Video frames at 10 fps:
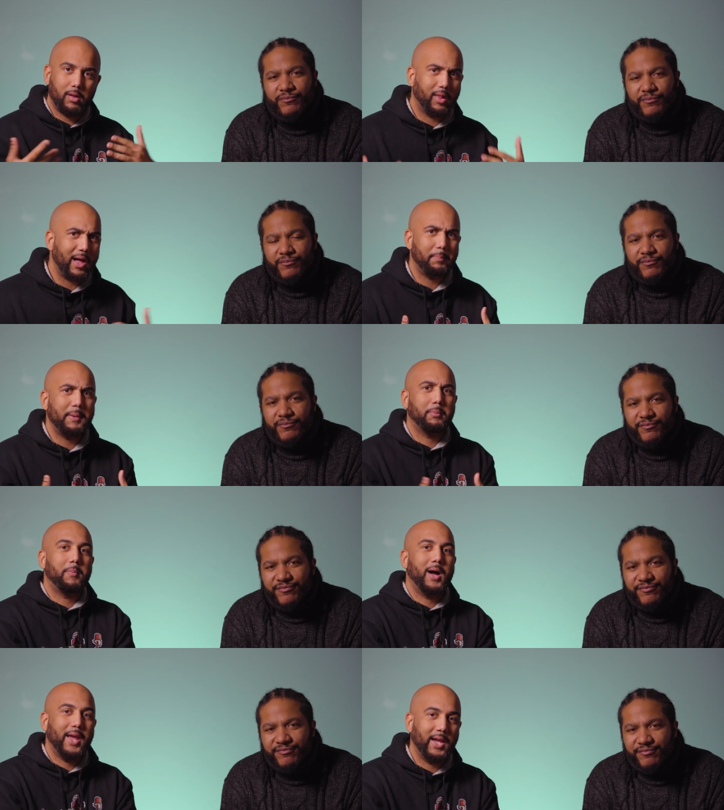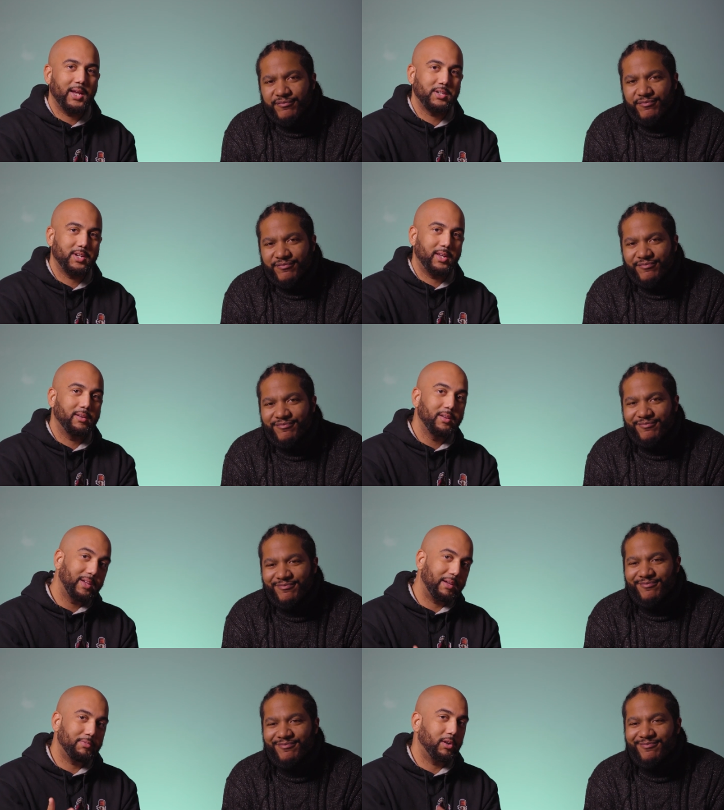Speaker 1: a lot of people my age and
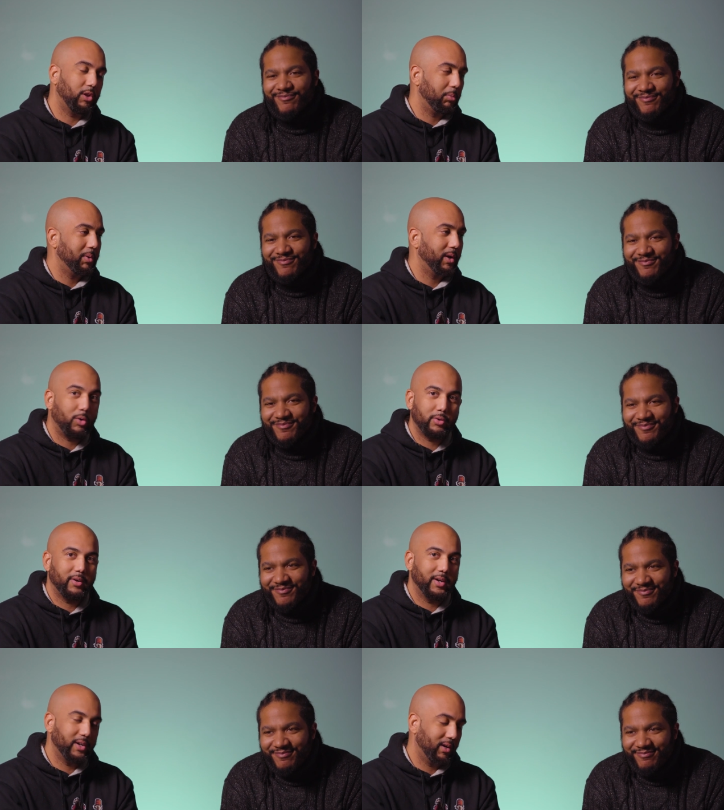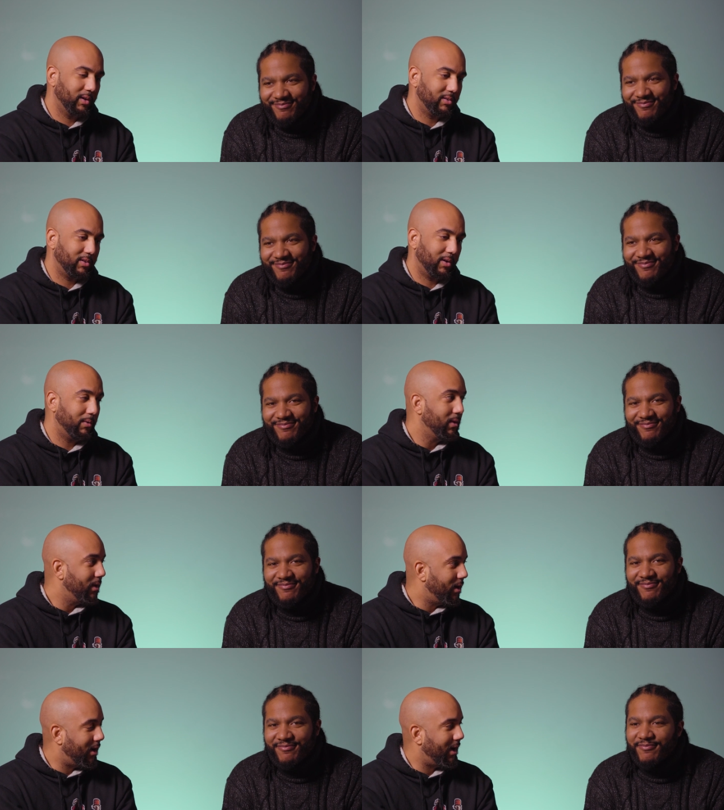even a little bit older and younger. So
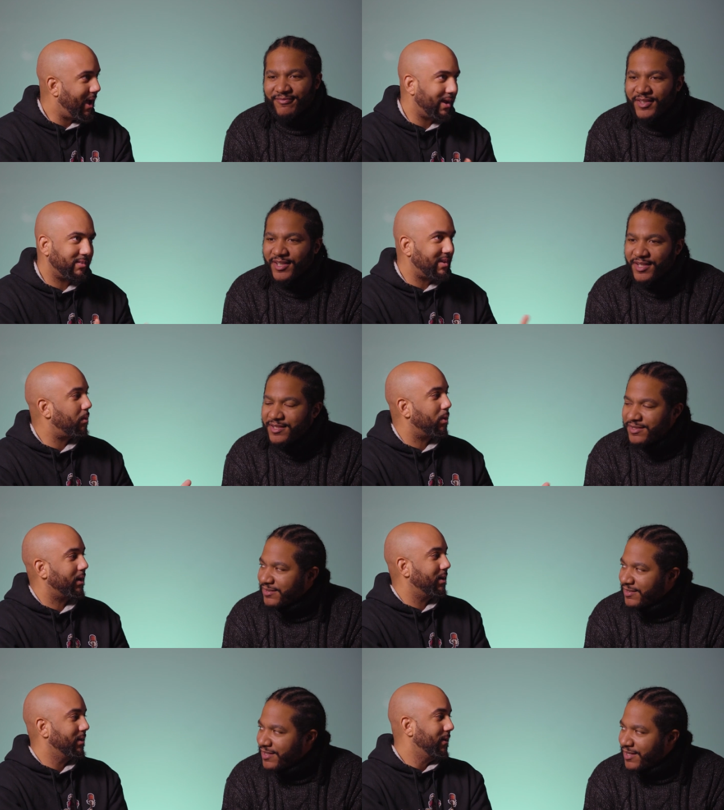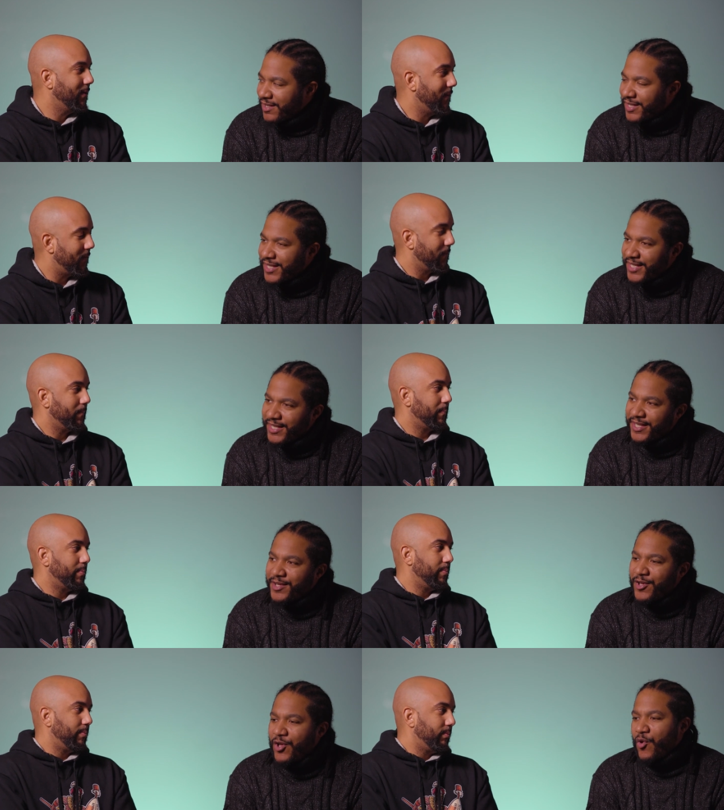how does that work?
Speaker 2: Yeah,
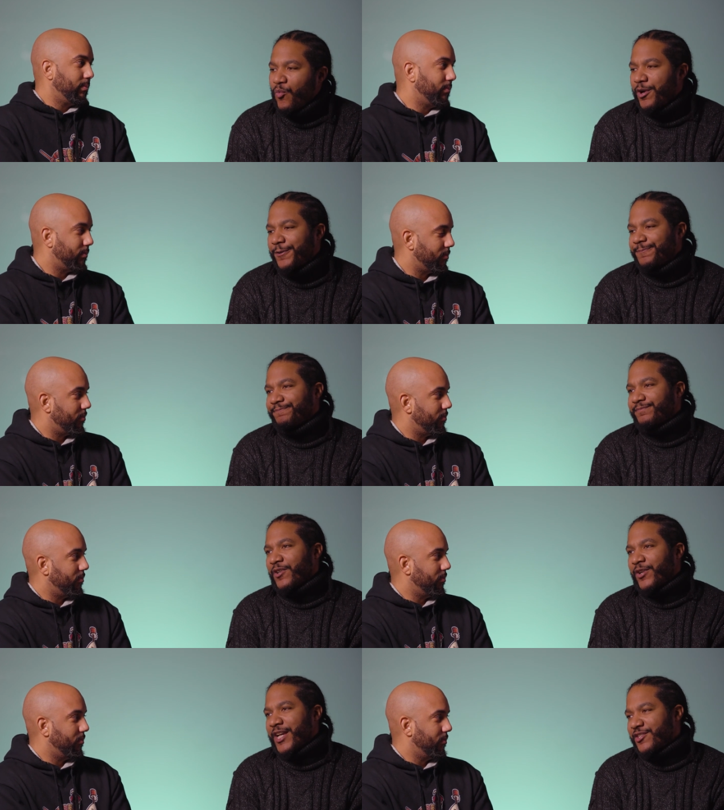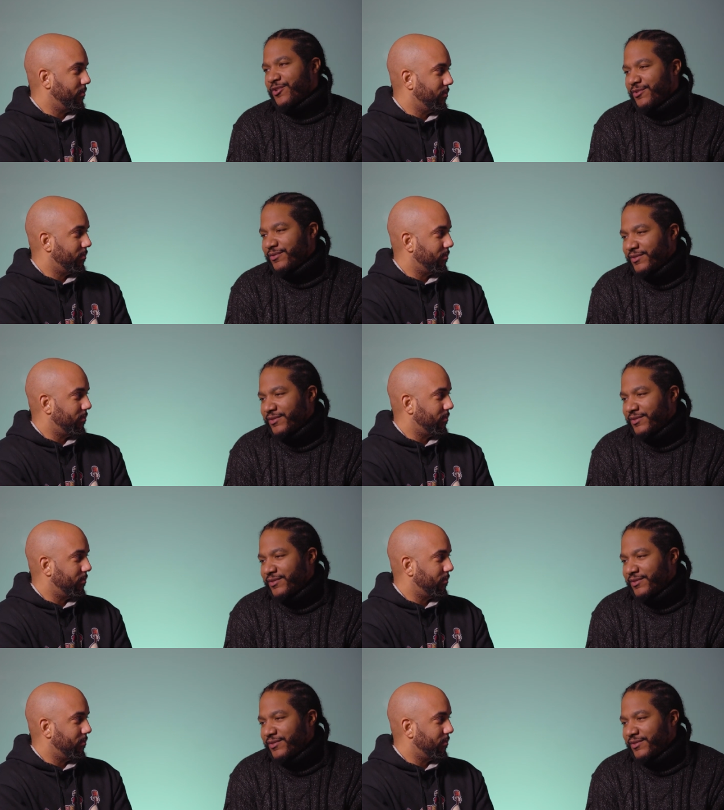well, okay, so